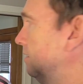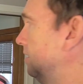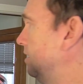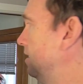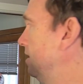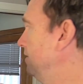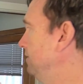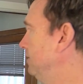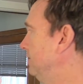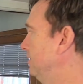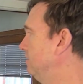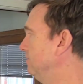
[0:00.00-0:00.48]

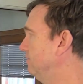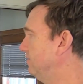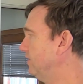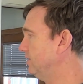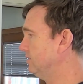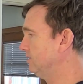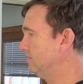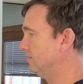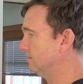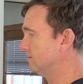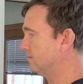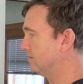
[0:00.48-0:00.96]
on the
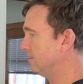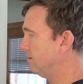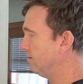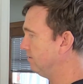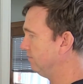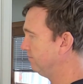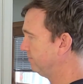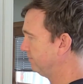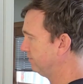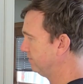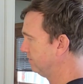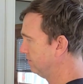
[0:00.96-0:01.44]
device
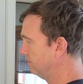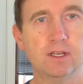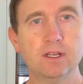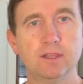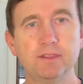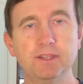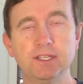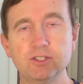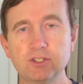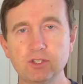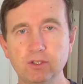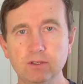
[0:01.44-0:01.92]
itself.
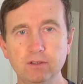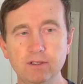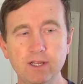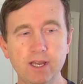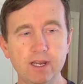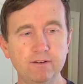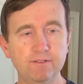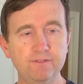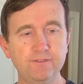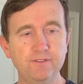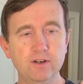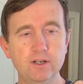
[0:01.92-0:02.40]
These are a
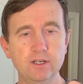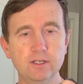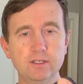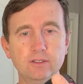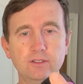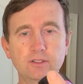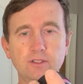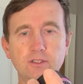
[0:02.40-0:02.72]
lot of fun.